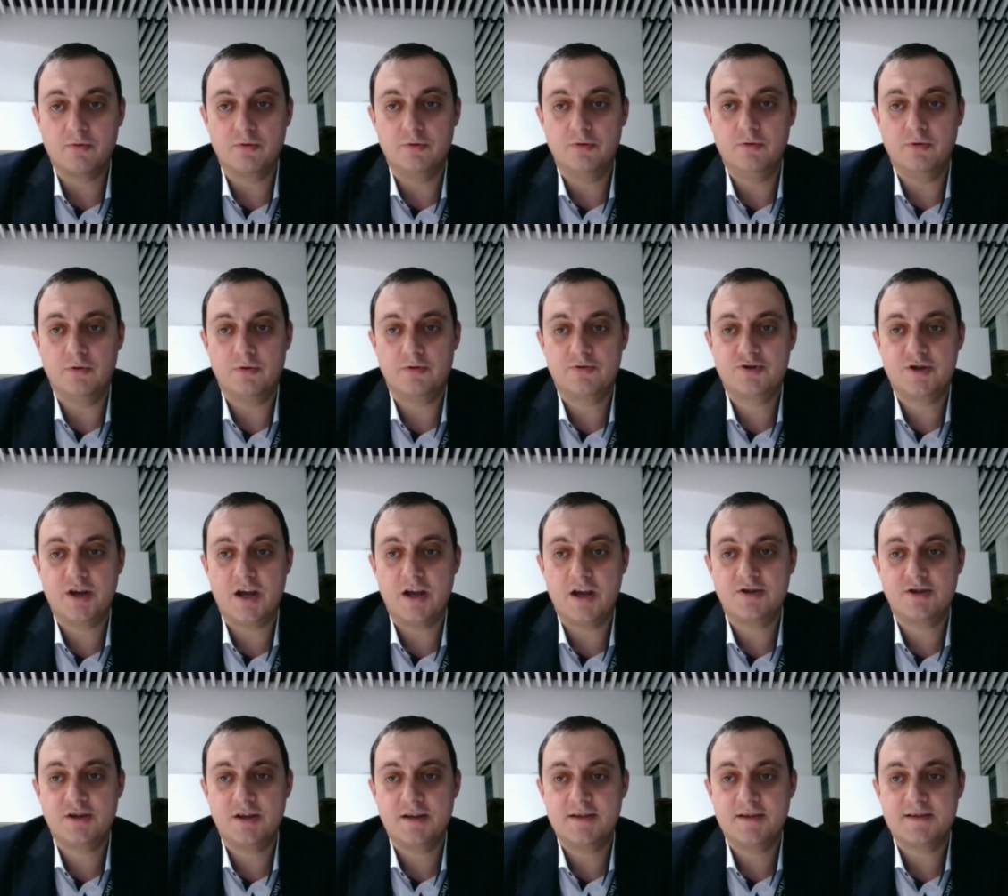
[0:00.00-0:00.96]
could not
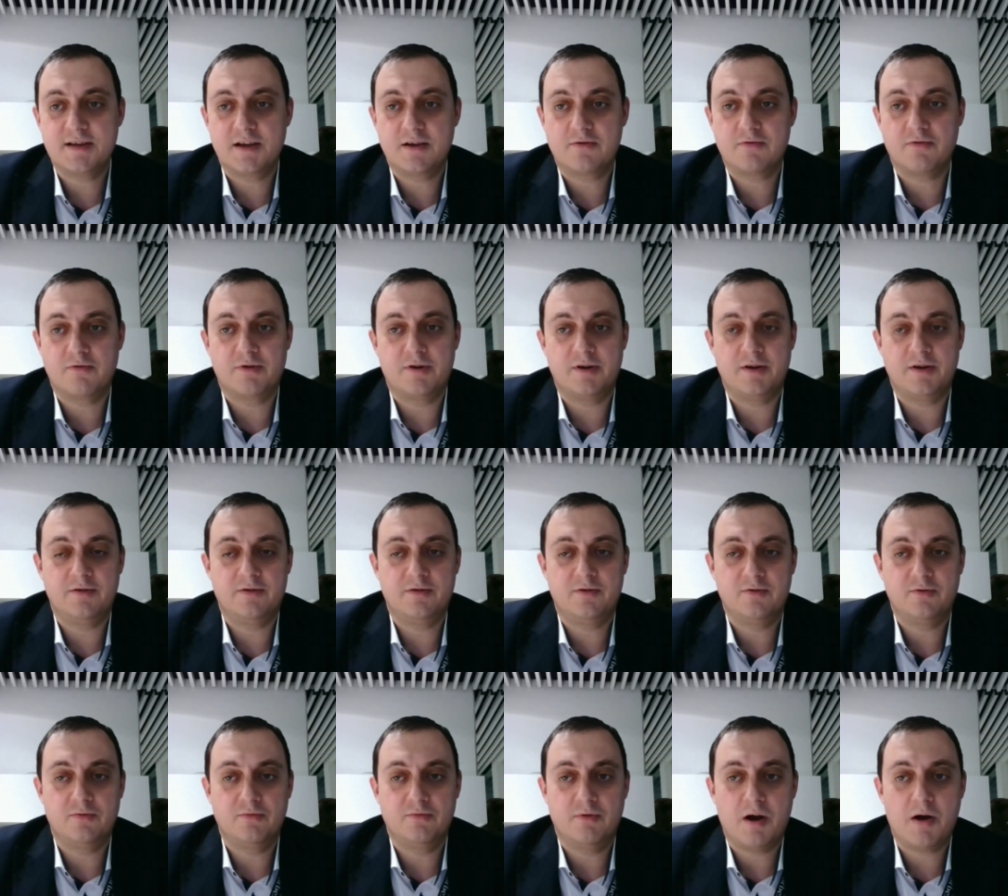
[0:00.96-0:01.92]
change this, according
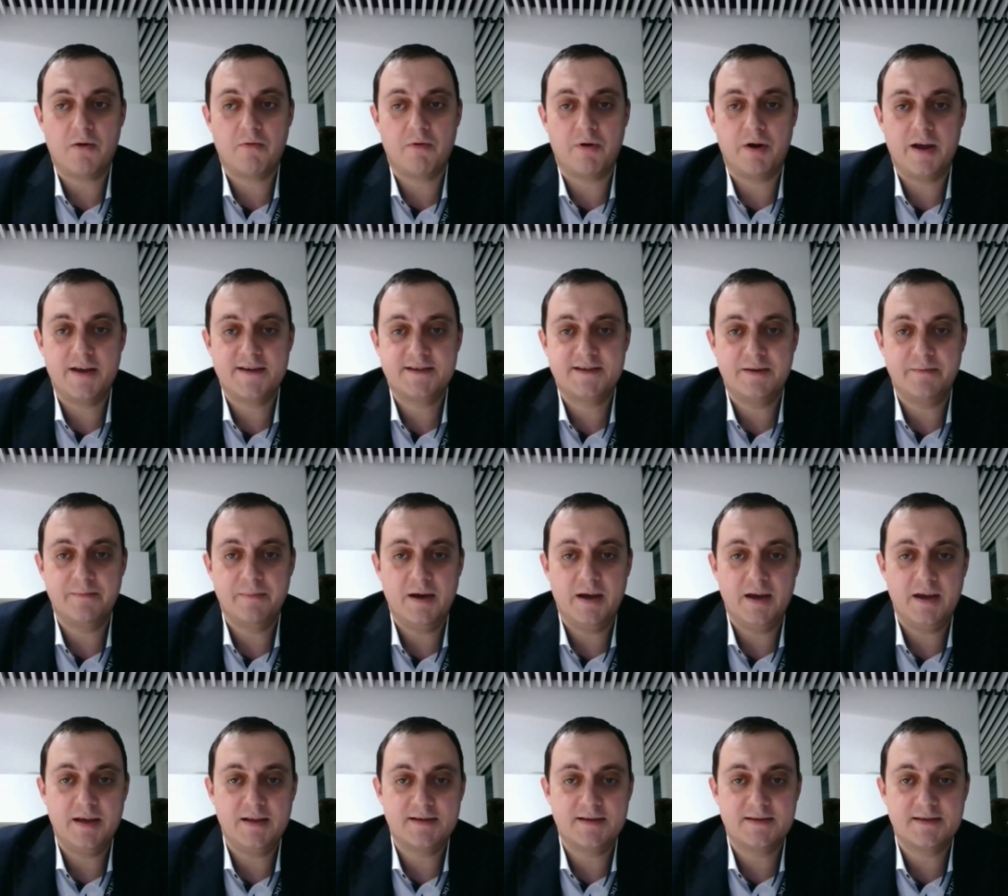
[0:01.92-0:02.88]
to our
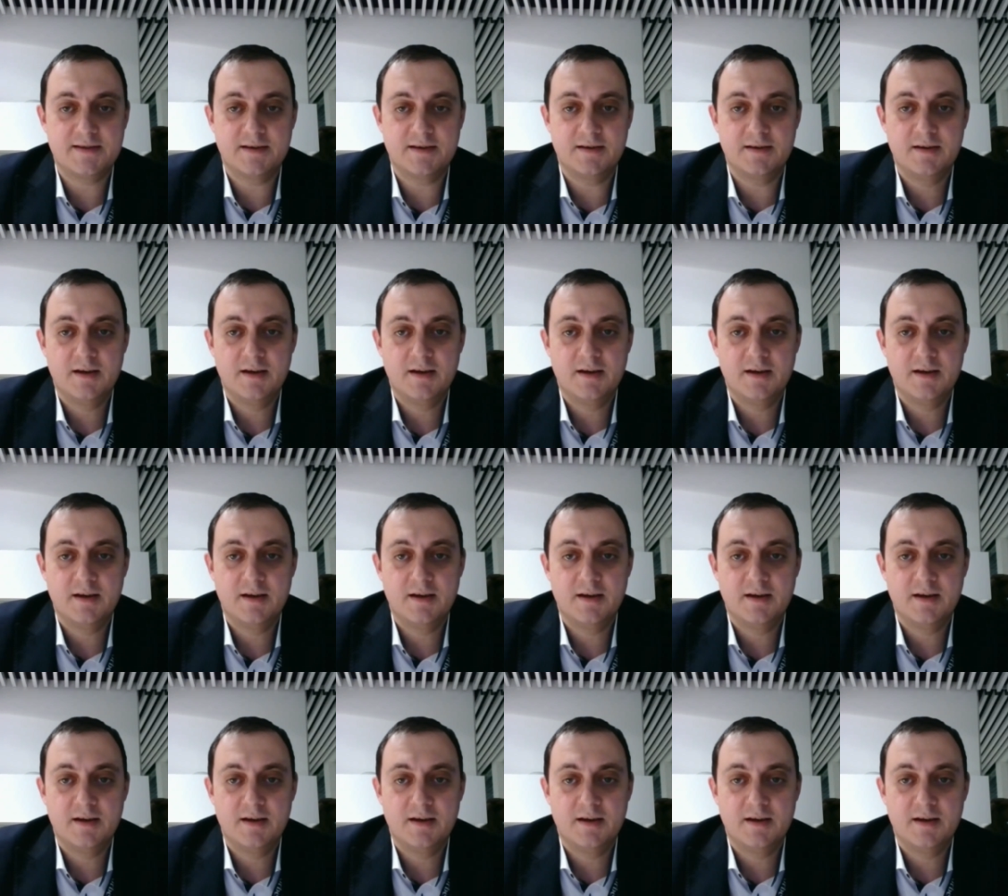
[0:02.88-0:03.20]
estimates